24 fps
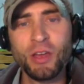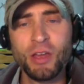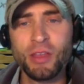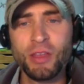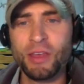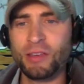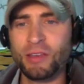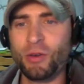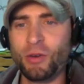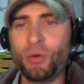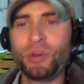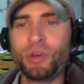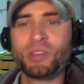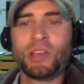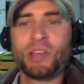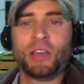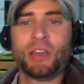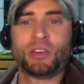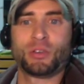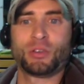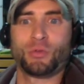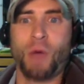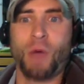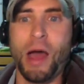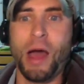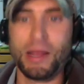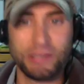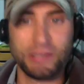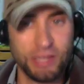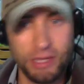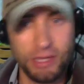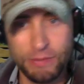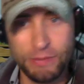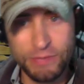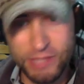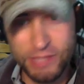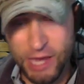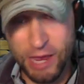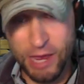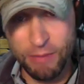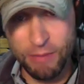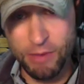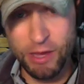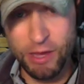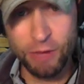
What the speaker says: They always say SWAT teams came in